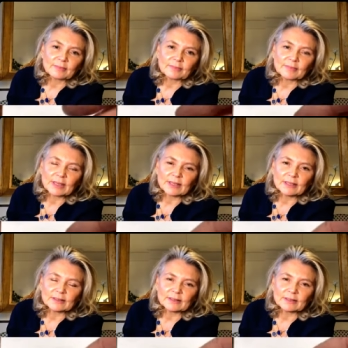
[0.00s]
Yeah,
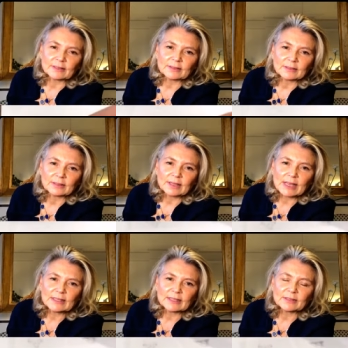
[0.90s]
it's like
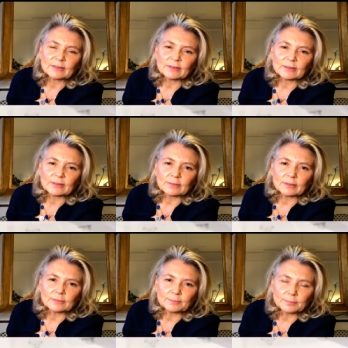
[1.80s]
gazing
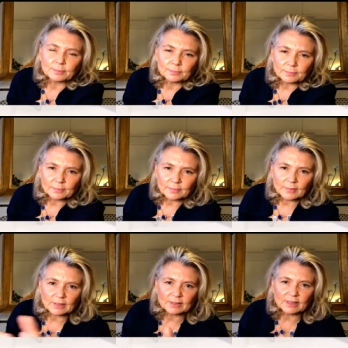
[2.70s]
into
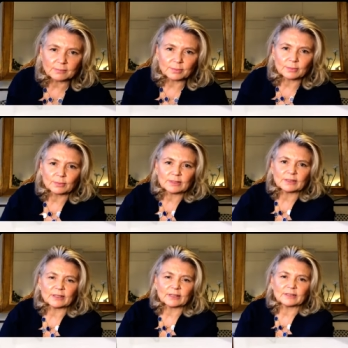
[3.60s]
a deep pool, isn't it?